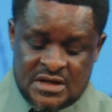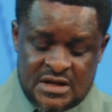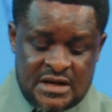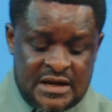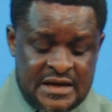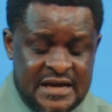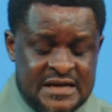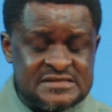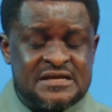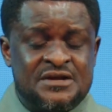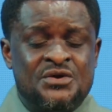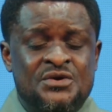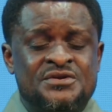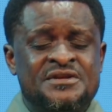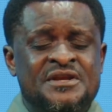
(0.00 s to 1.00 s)
I ask the
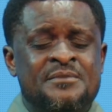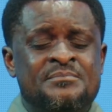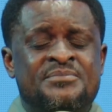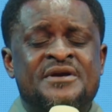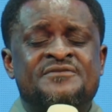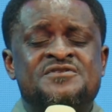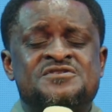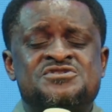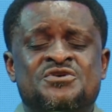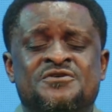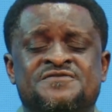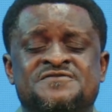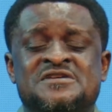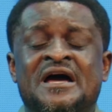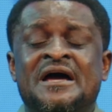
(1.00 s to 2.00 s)
Lord in the brevity
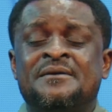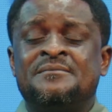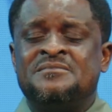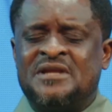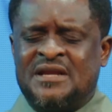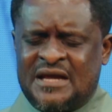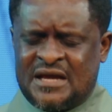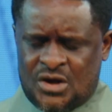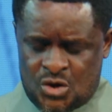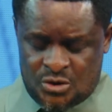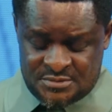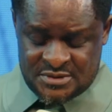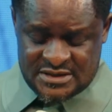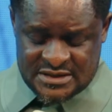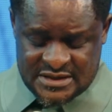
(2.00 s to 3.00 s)
of time that I
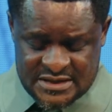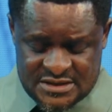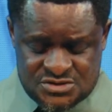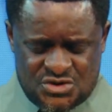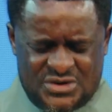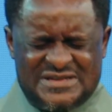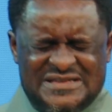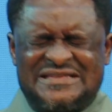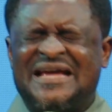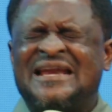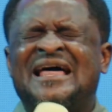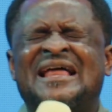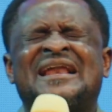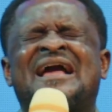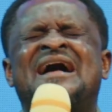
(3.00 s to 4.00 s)
communicate your
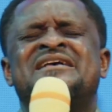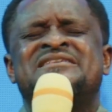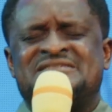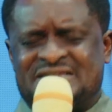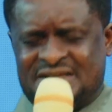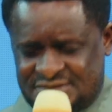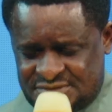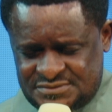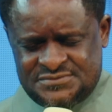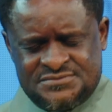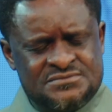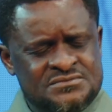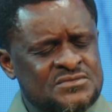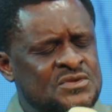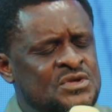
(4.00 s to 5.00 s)
internal counsel.
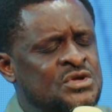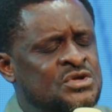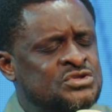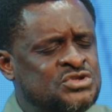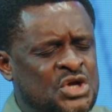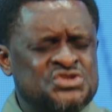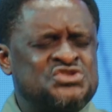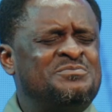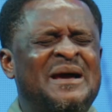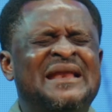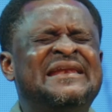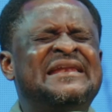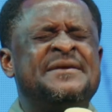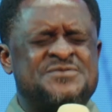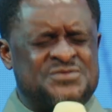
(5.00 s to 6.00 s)
Touch my
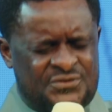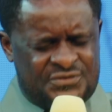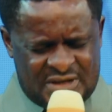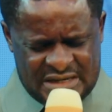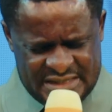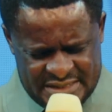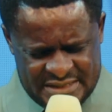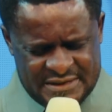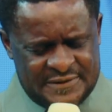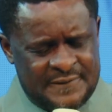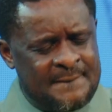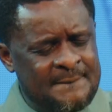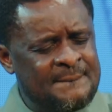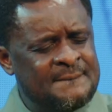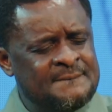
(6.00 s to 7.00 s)
lips of clay.
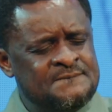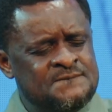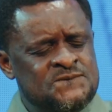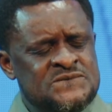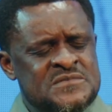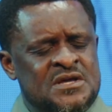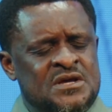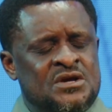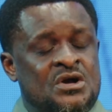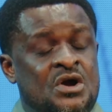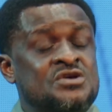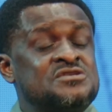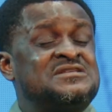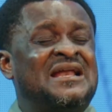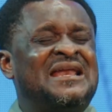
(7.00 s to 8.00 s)

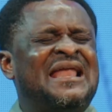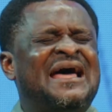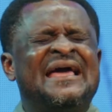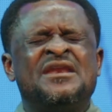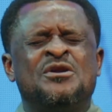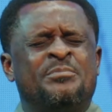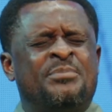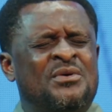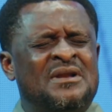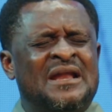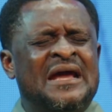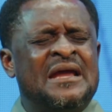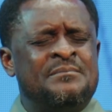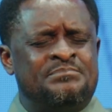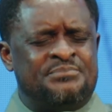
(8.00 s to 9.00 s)
Cause the line upon
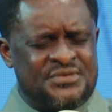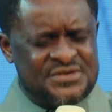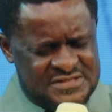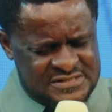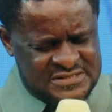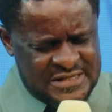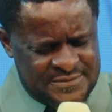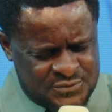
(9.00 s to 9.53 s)
line, precept